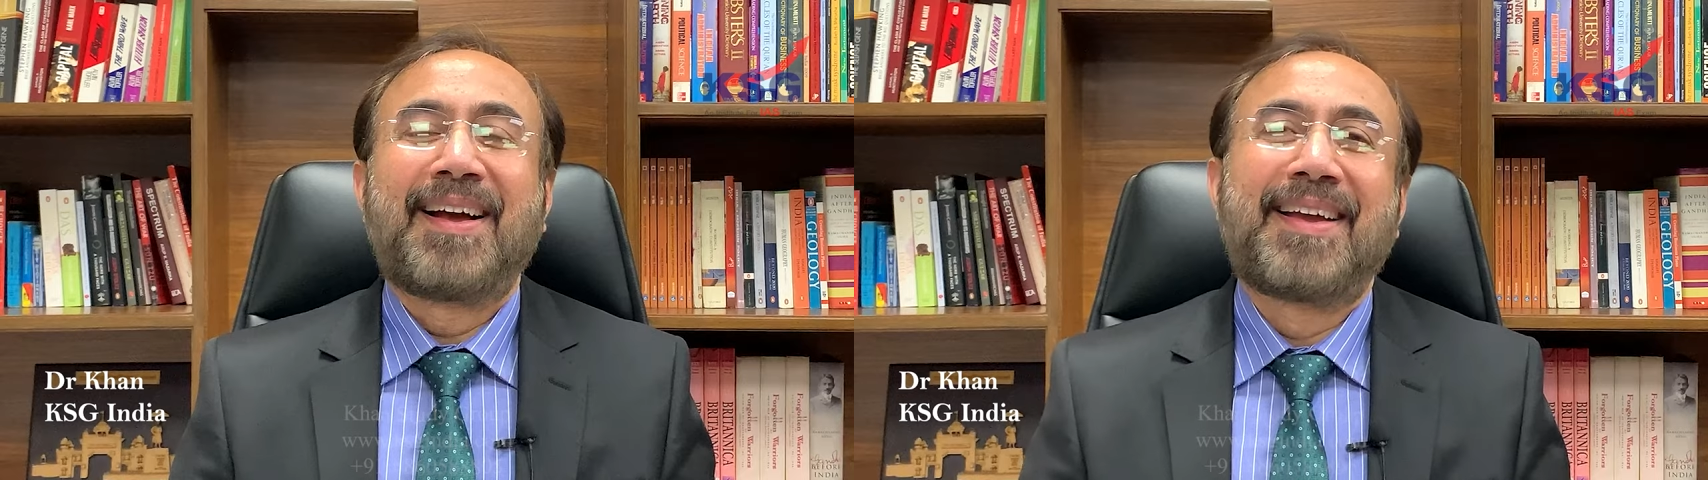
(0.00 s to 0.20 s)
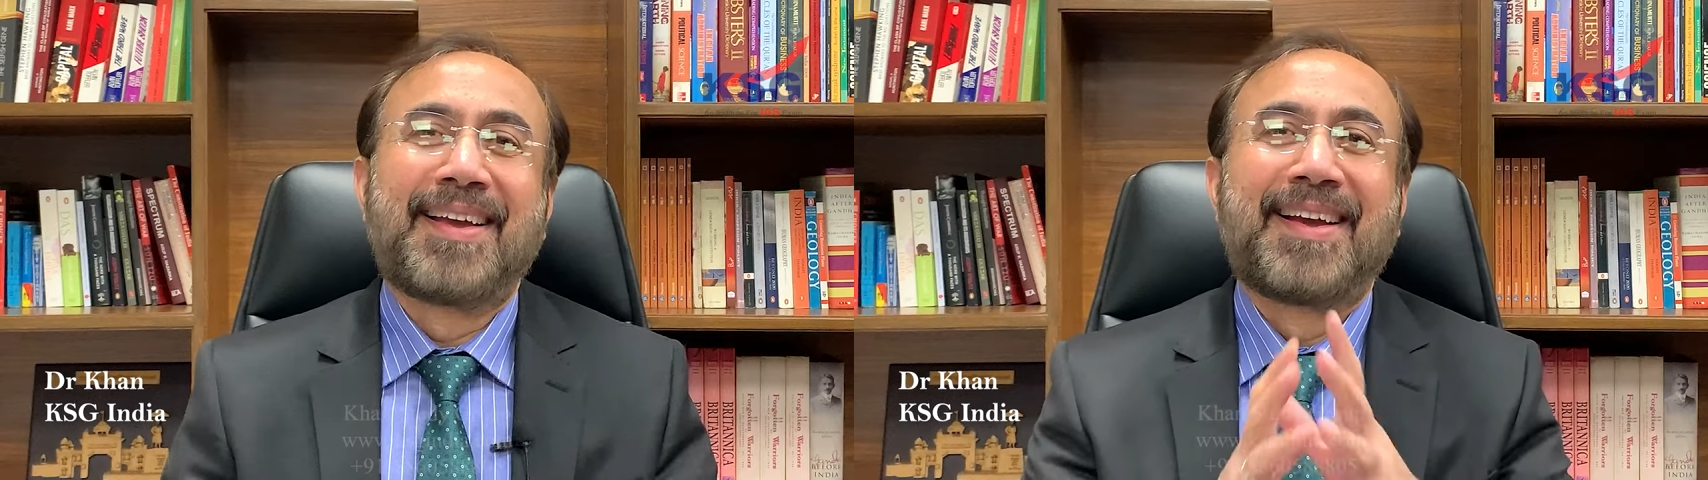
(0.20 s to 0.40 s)

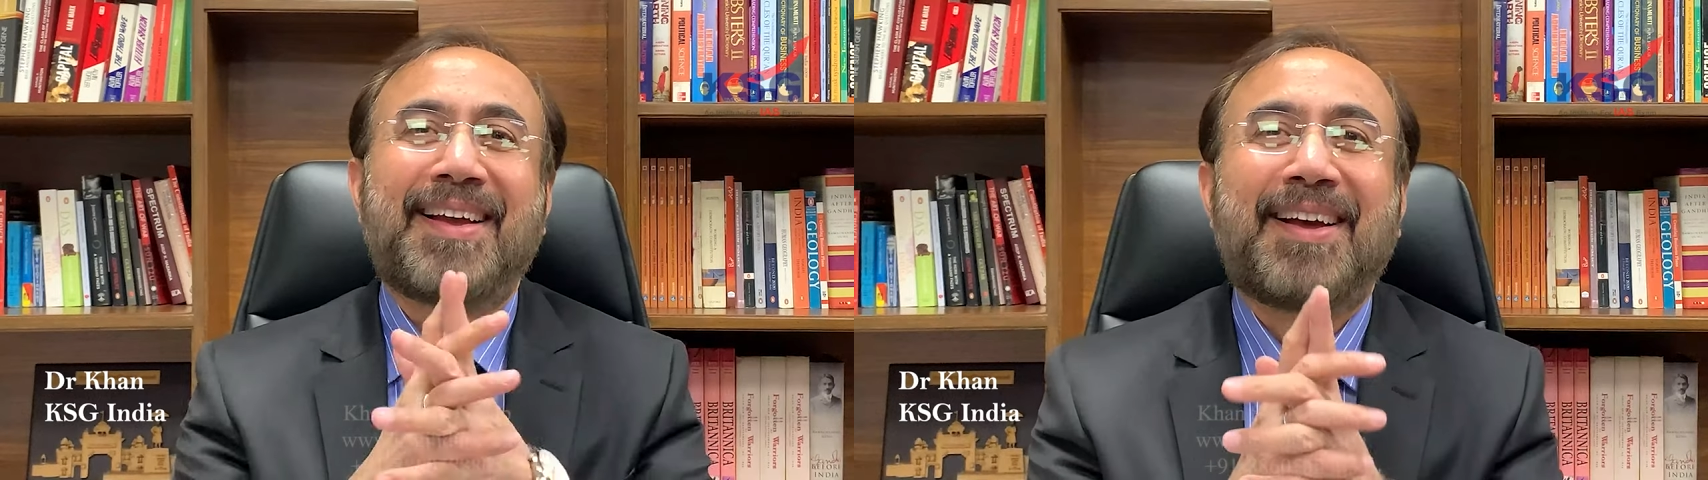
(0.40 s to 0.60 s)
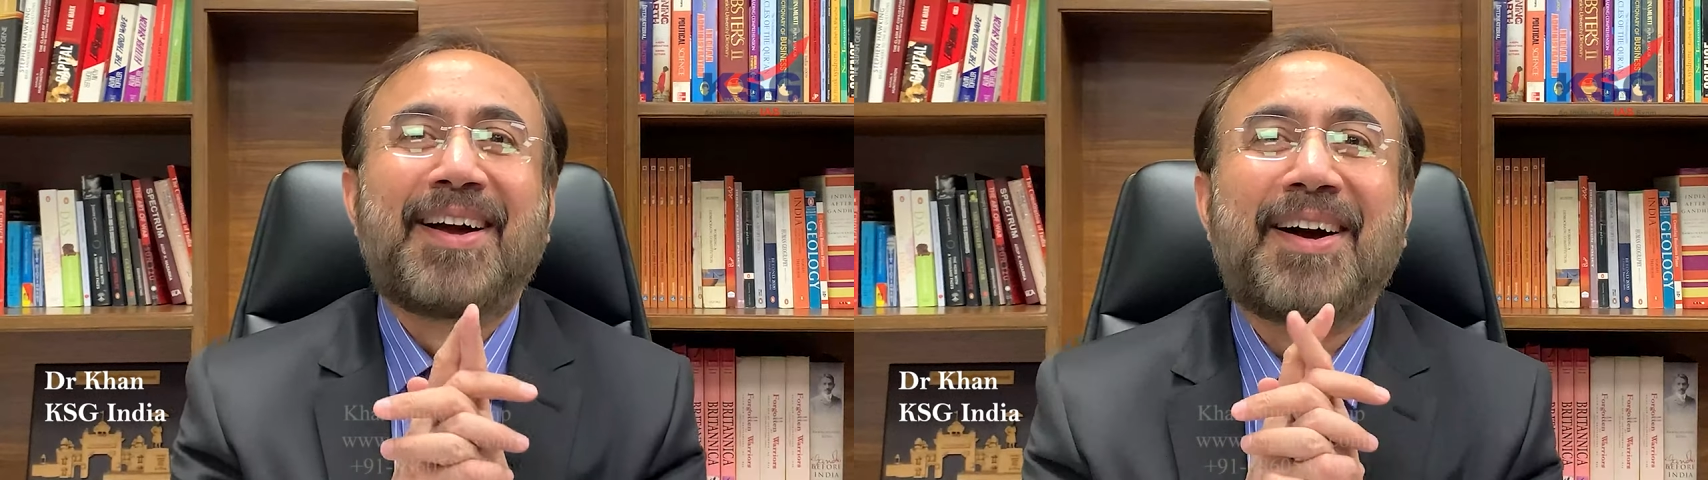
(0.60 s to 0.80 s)
Hi,
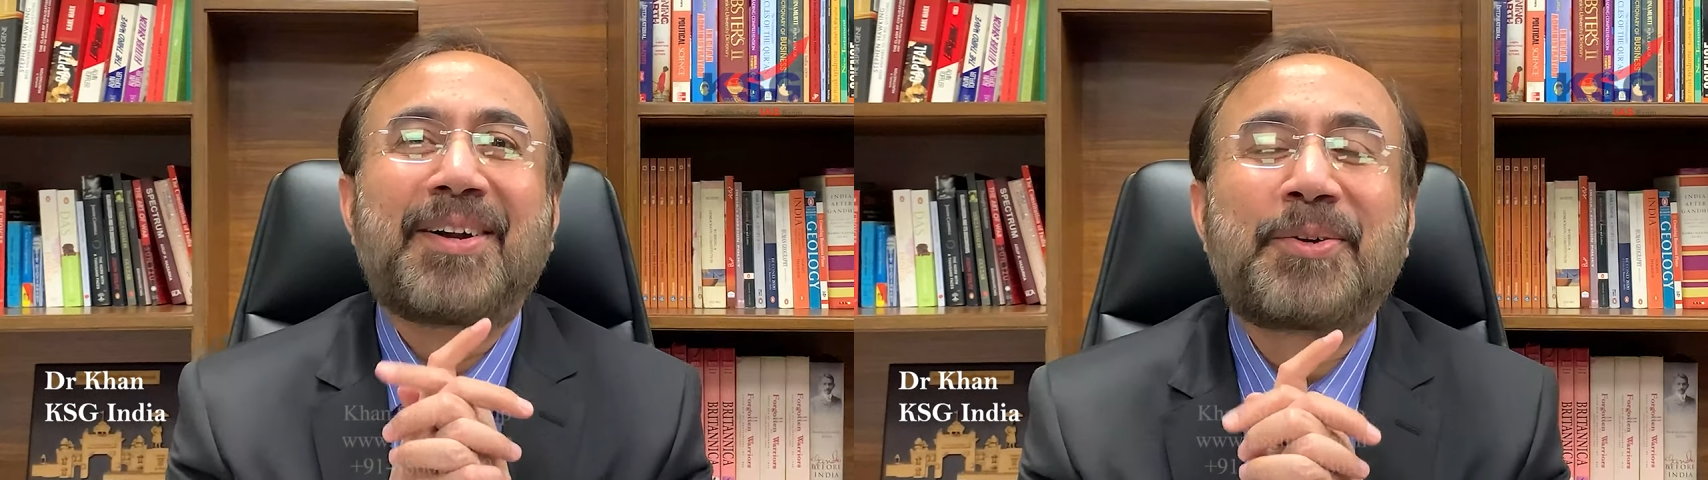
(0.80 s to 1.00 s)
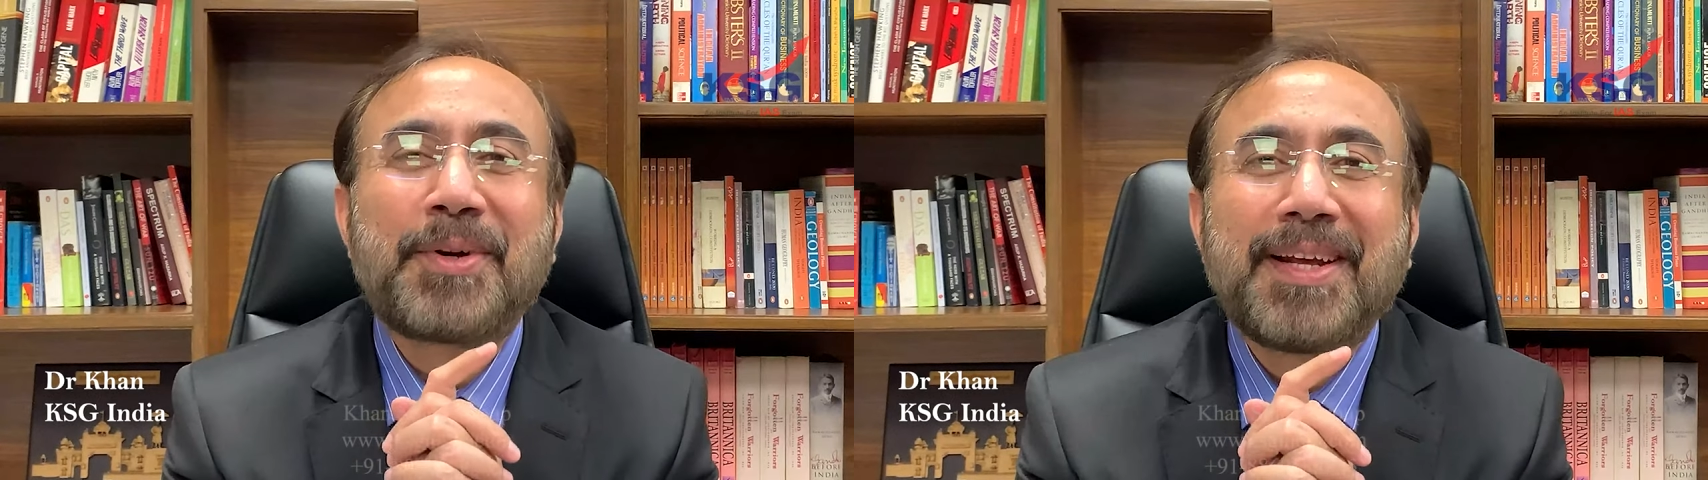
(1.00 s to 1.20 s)

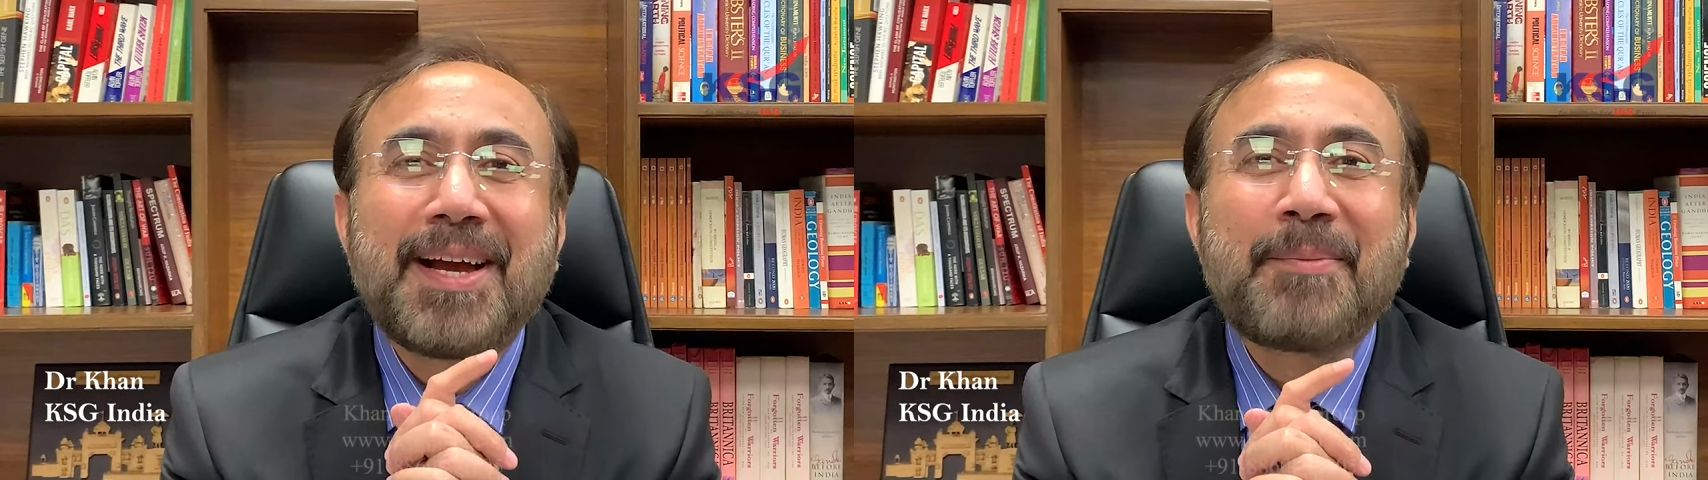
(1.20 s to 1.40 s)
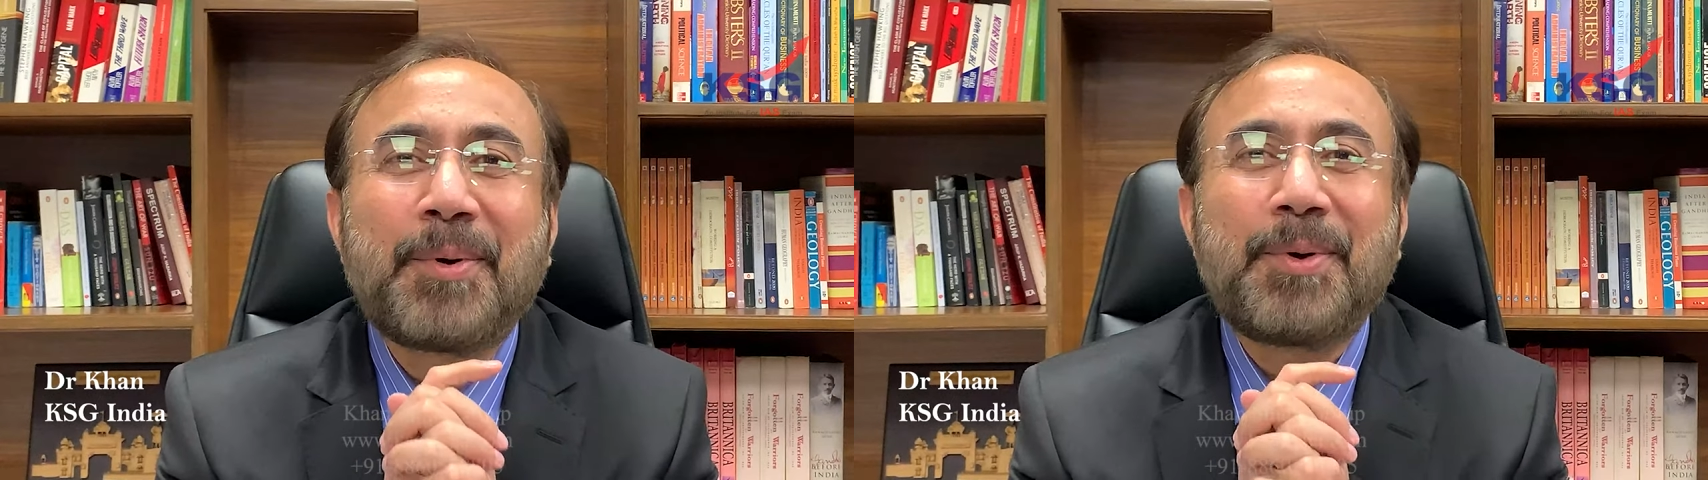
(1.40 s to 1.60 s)
uh, today
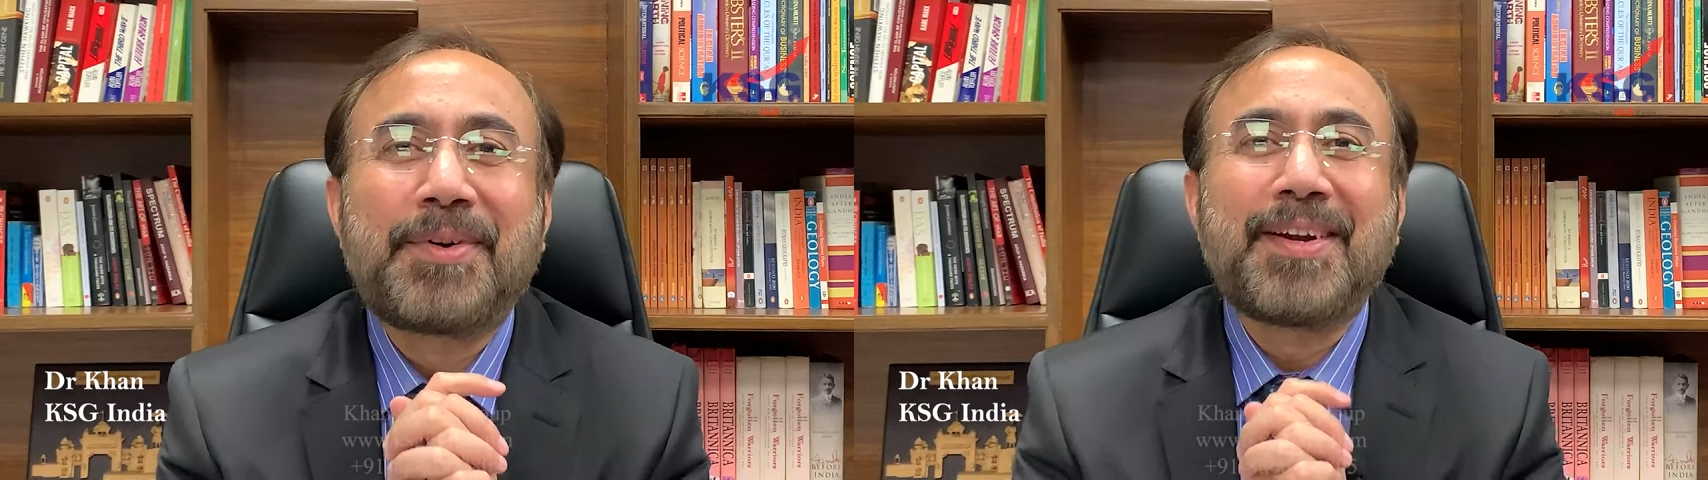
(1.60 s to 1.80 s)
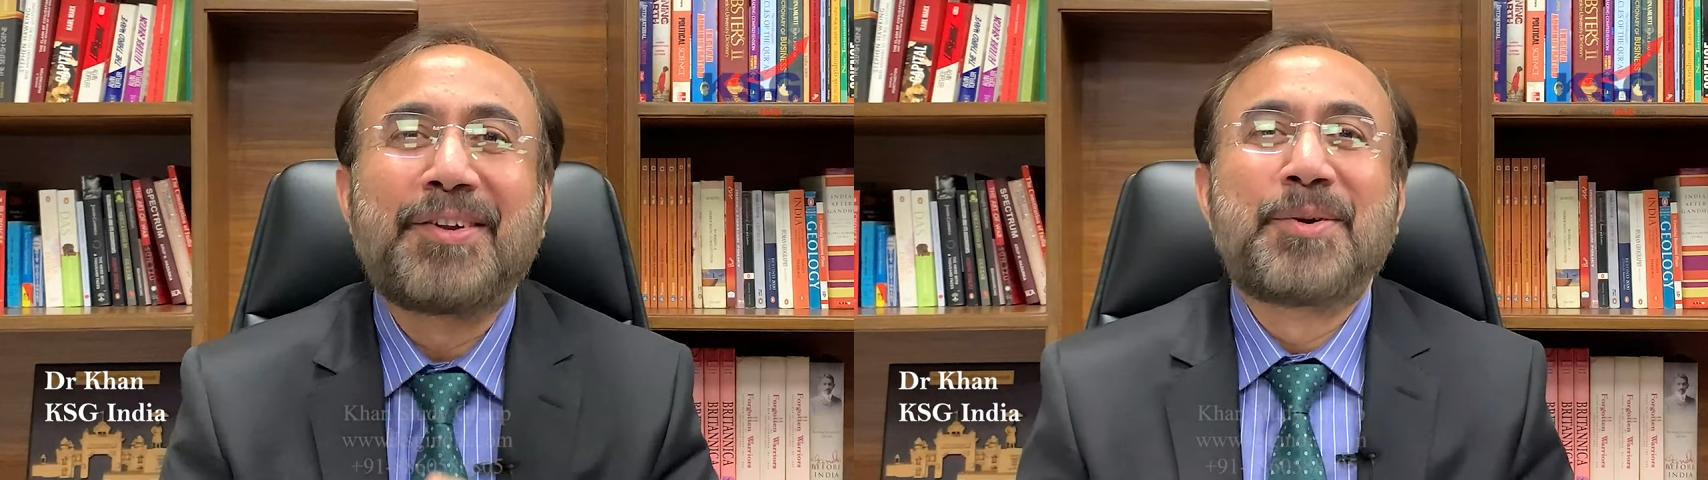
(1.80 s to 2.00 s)
I'm going to
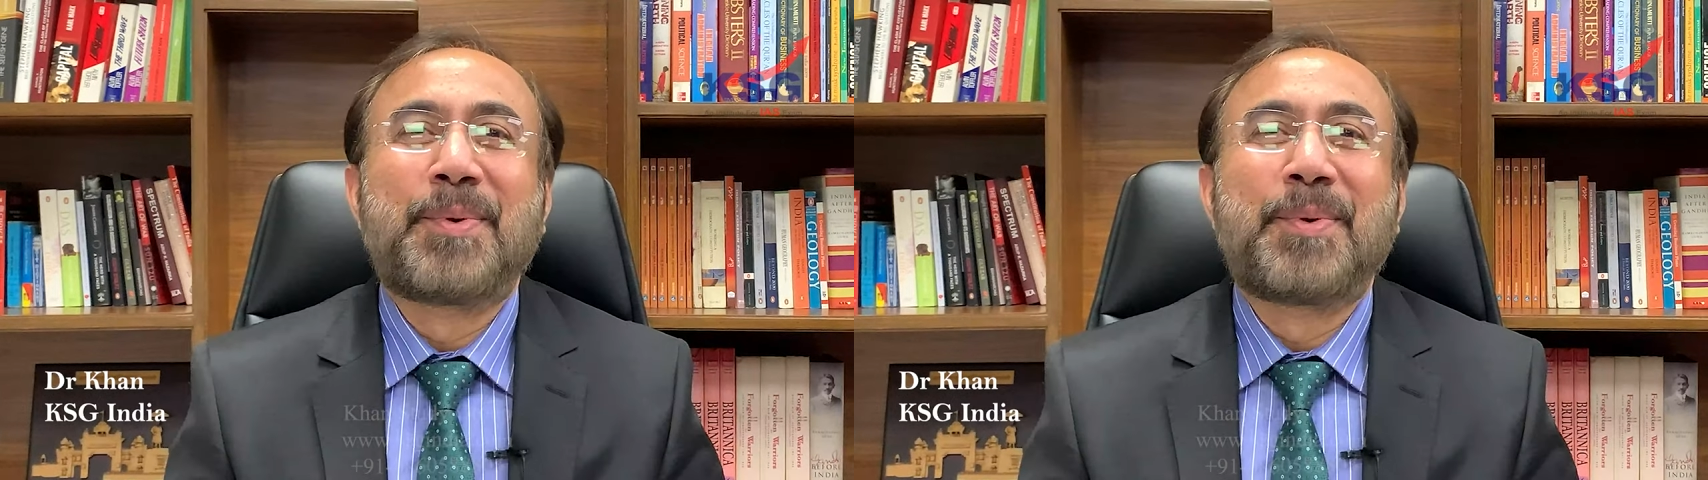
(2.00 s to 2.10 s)
tell you